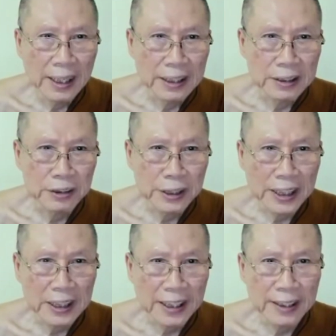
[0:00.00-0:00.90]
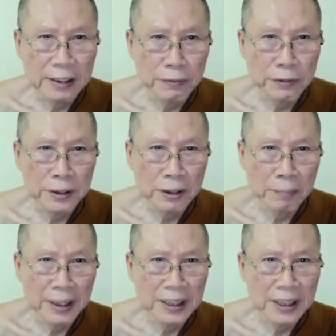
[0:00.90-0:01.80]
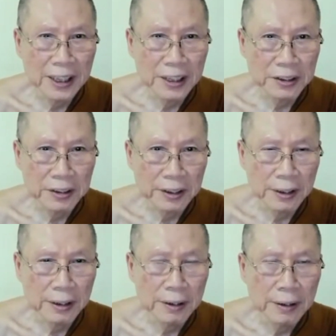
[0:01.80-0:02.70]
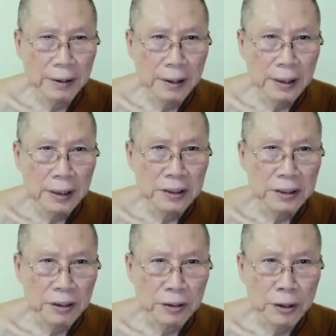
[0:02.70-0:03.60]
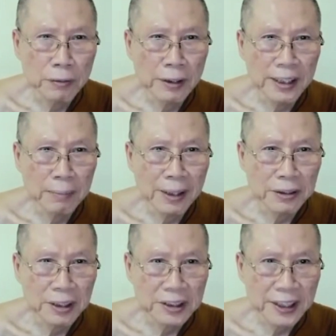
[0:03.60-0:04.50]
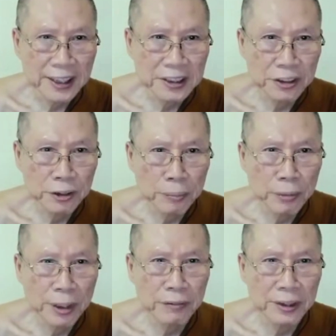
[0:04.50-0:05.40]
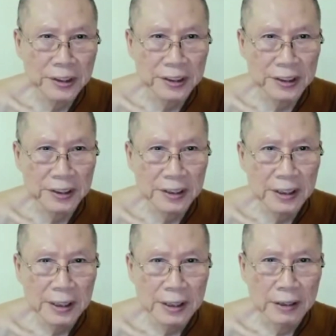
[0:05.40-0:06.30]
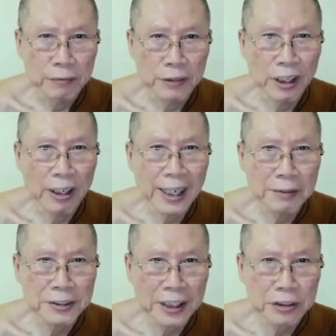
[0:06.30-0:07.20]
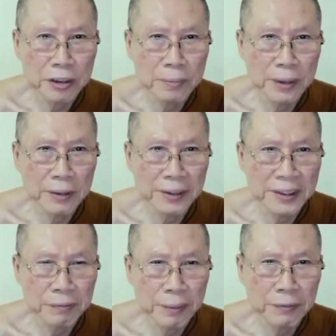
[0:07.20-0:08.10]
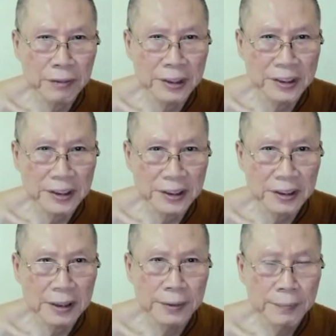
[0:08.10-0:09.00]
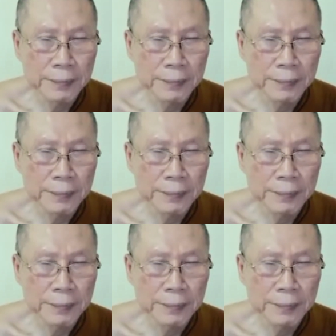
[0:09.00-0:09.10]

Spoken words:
and you can gain the fruit of meditation. So don't worry about your sexual preferences. We all have sexual preferences